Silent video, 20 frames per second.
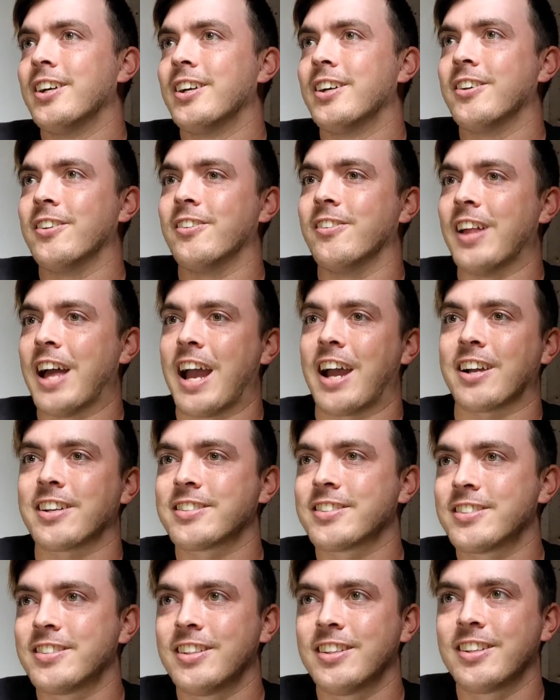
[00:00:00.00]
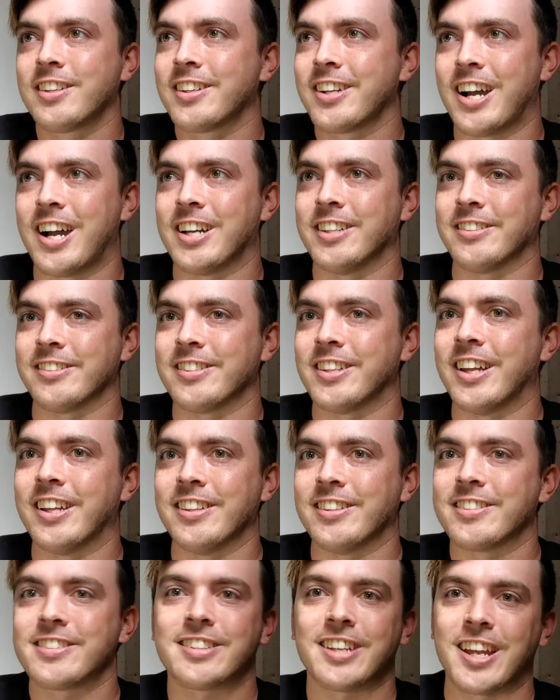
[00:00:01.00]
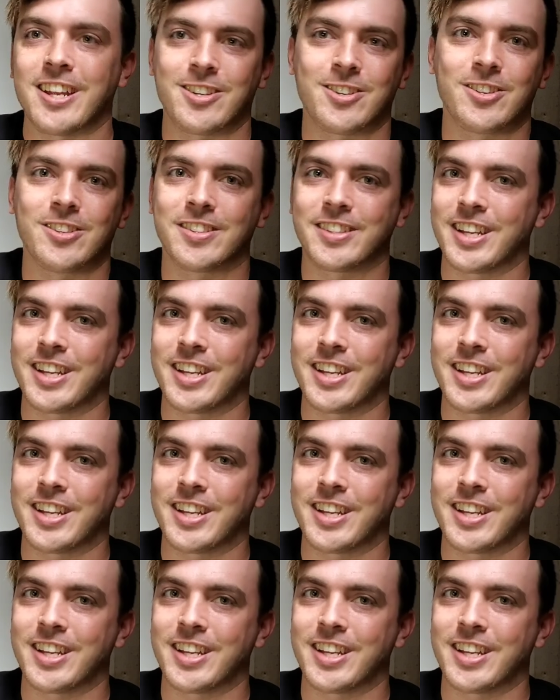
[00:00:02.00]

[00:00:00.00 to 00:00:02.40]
lax content standards,